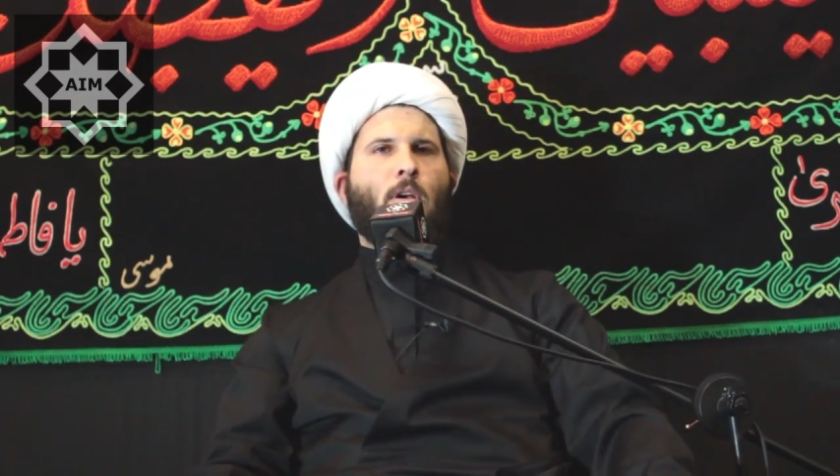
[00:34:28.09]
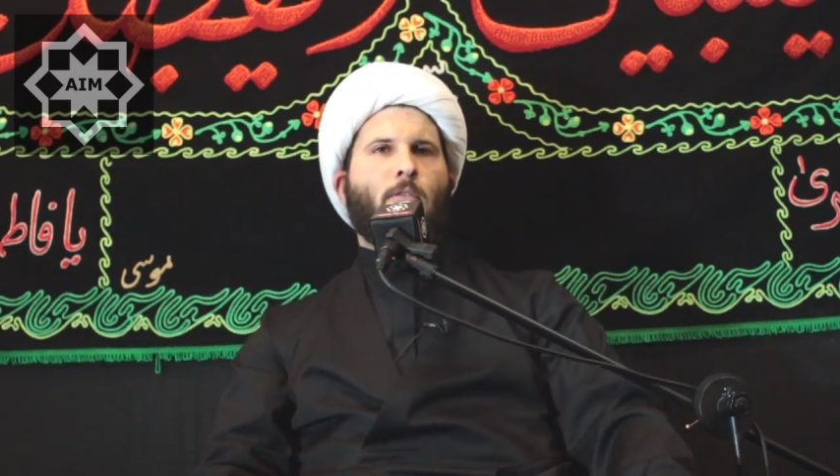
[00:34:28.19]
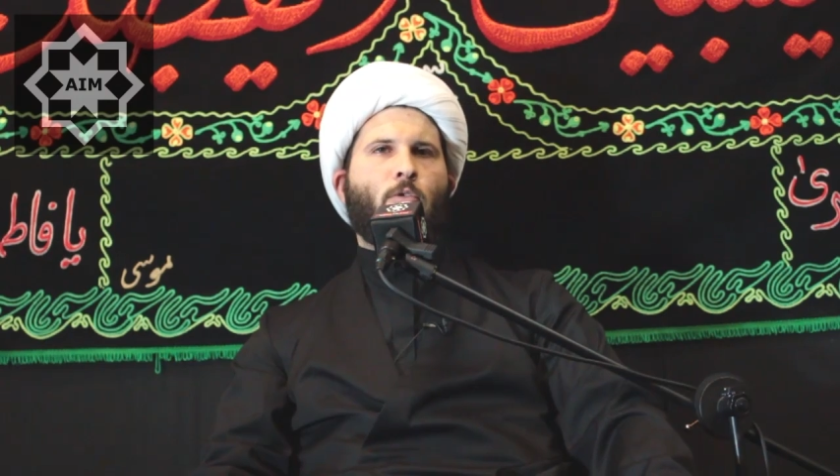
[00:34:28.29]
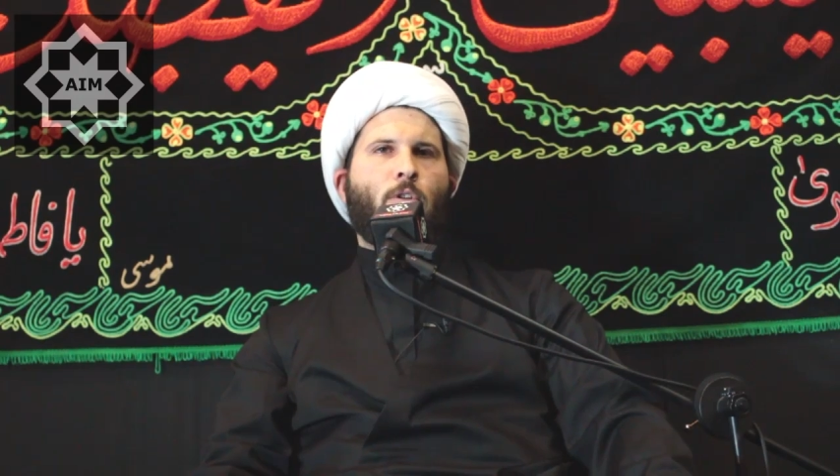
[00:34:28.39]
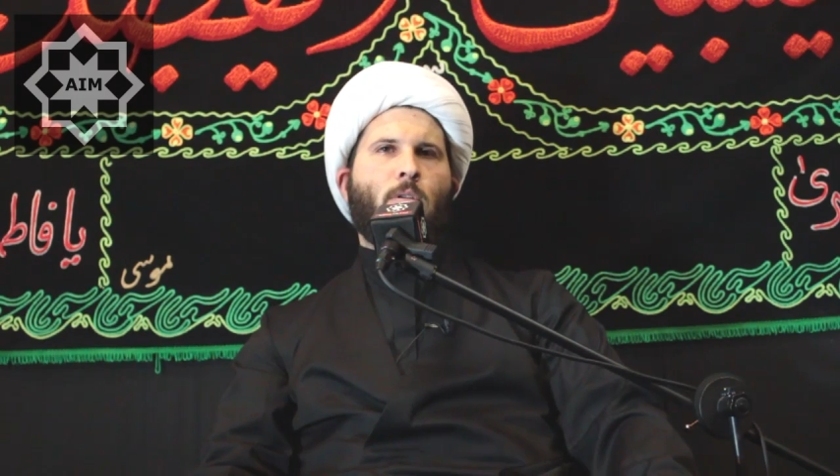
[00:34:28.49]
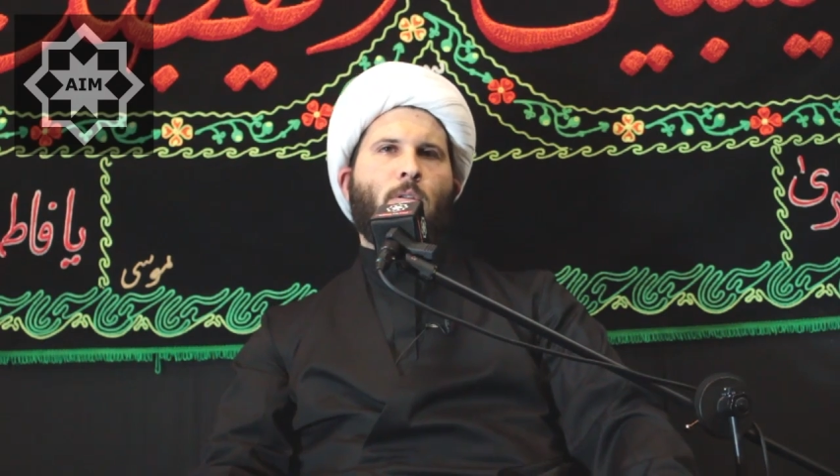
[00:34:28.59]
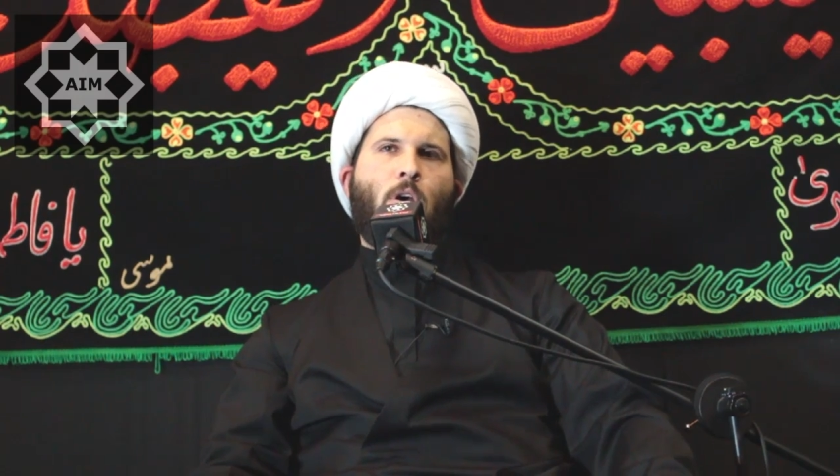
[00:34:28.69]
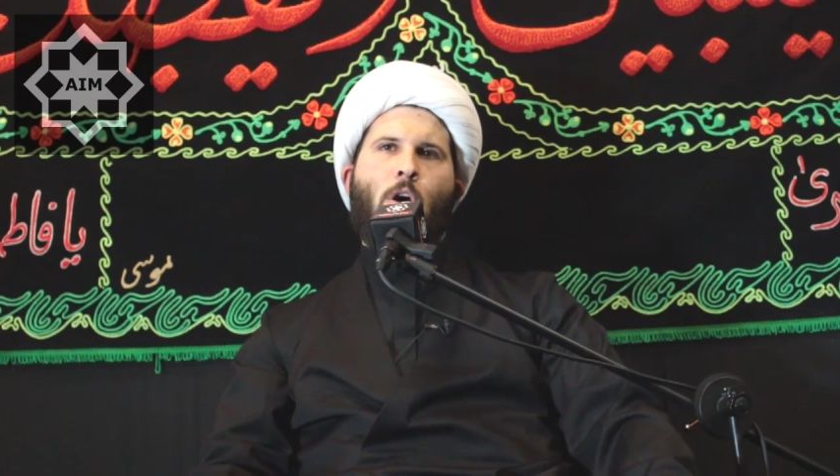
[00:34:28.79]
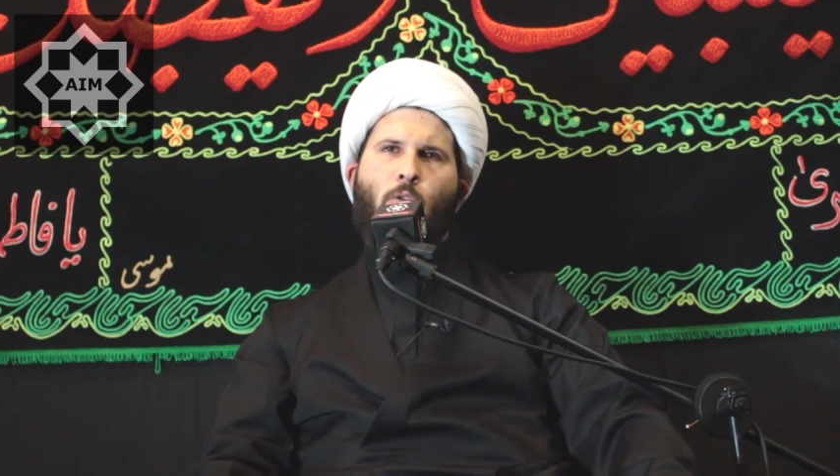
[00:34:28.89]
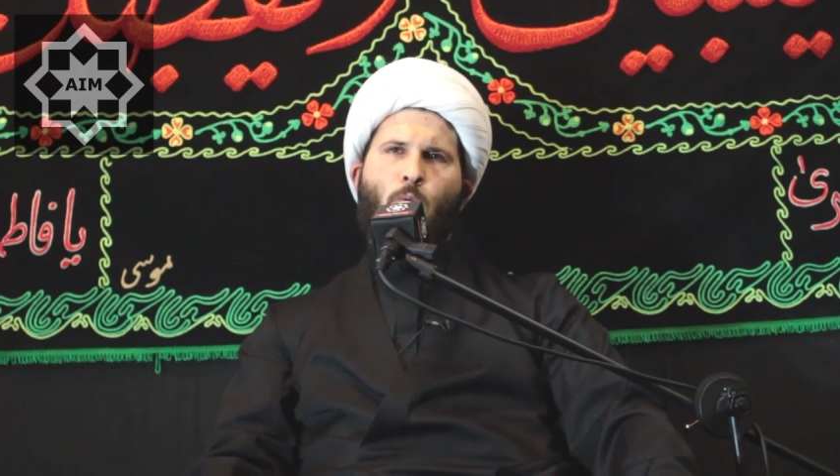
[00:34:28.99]
covered
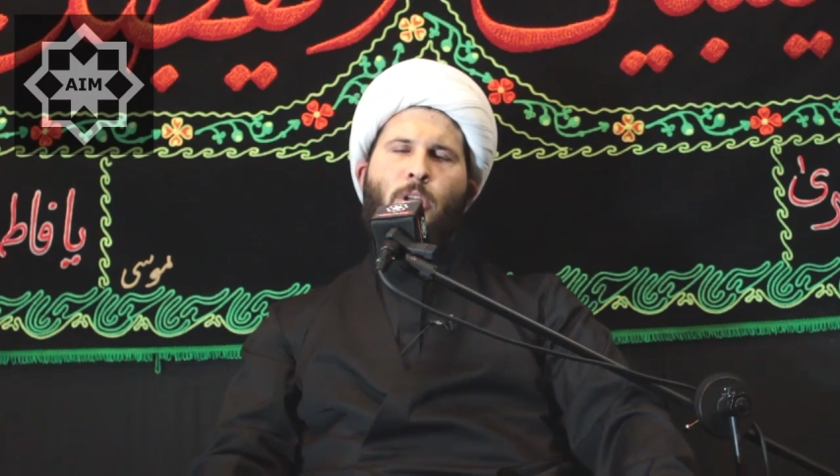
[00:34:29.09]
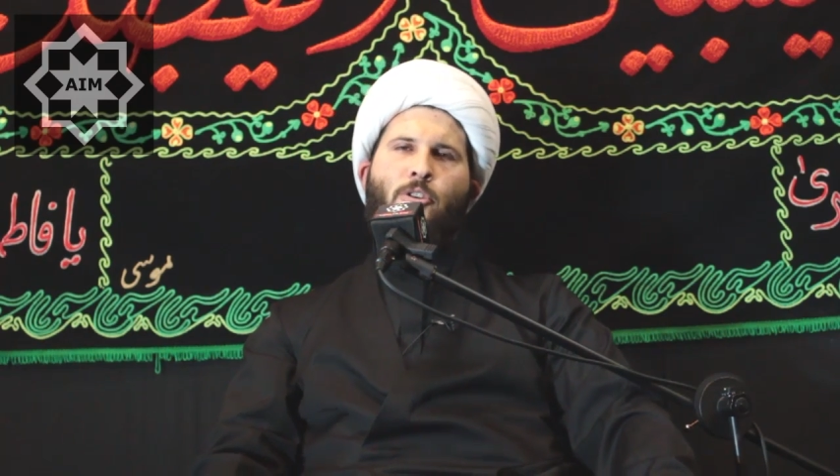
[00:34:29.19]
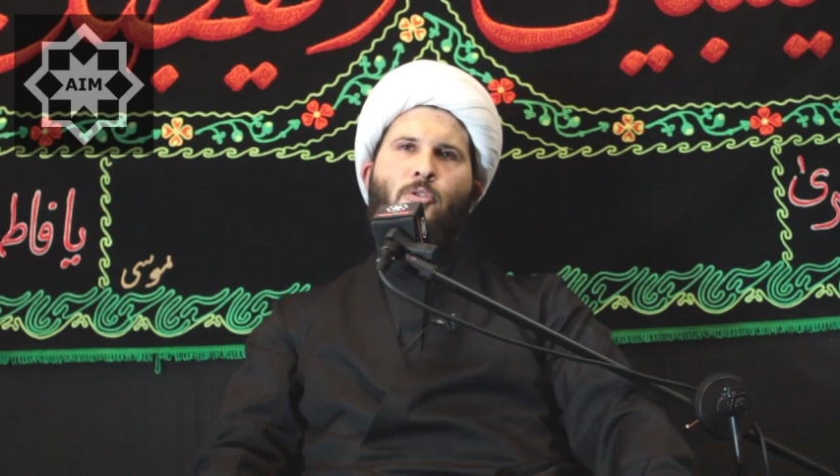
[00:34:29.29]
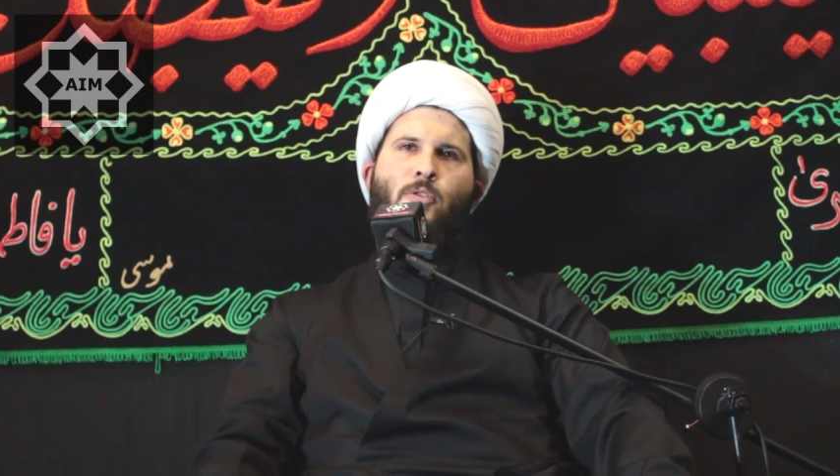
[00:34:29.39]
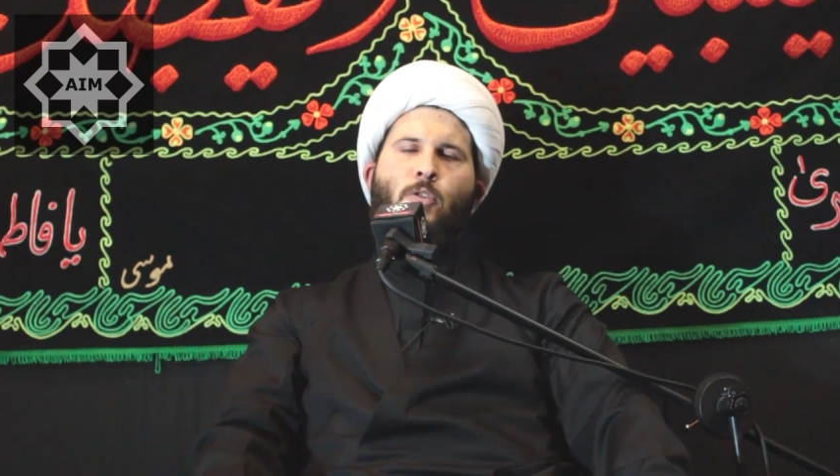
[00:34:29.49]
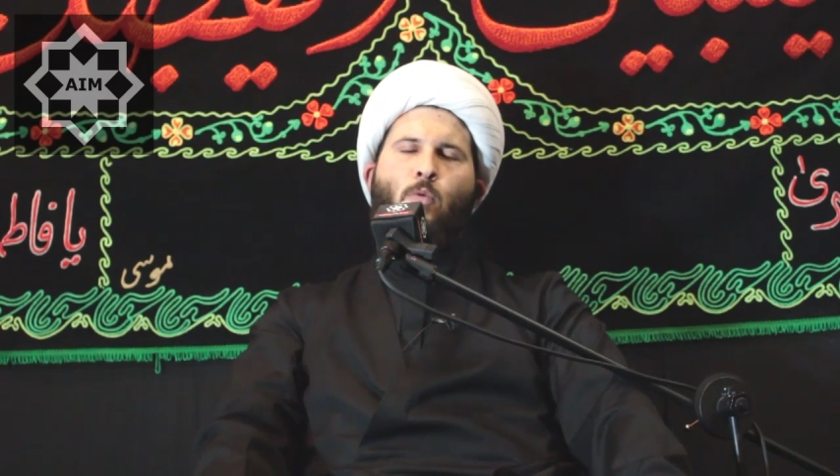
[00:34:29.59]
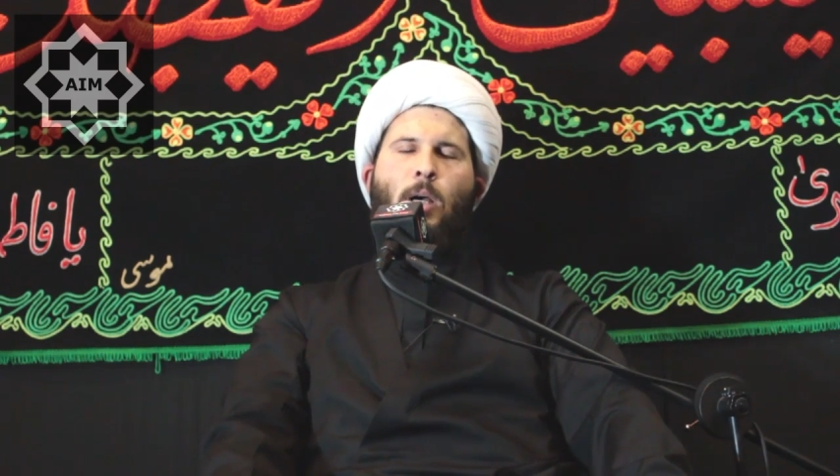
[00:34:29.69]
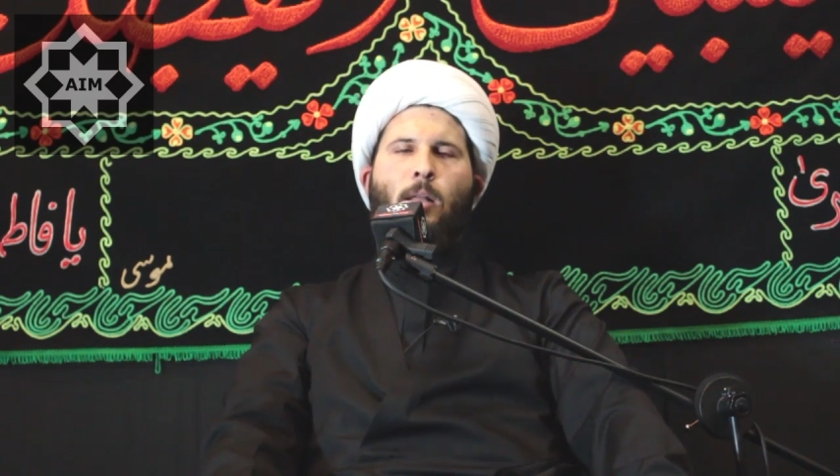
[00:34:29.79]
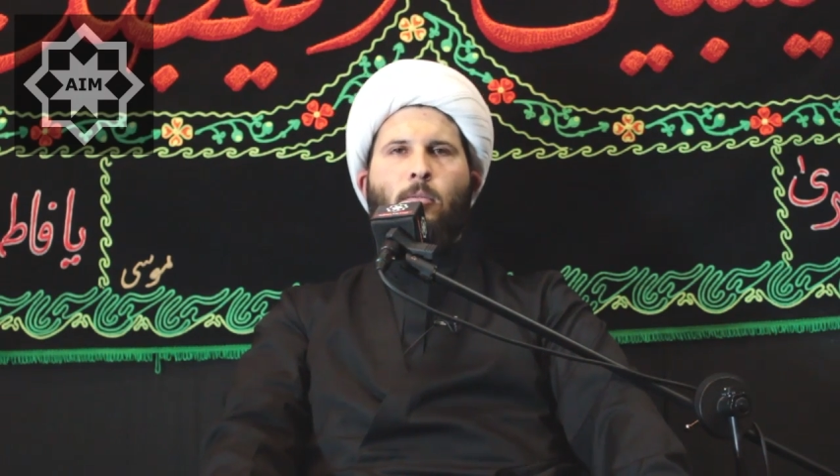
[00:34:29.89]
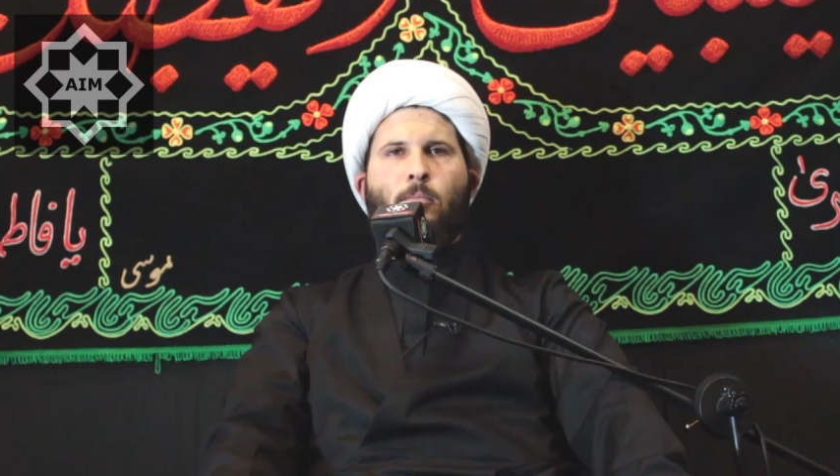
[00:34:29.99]
other regions as
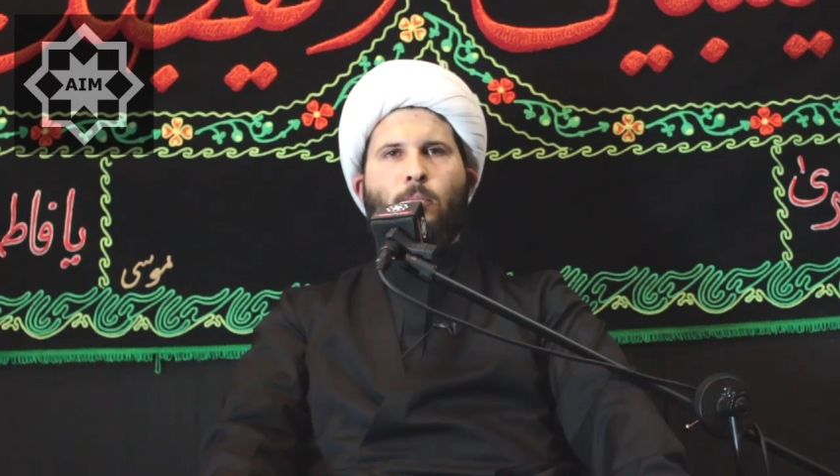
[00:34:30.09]
well.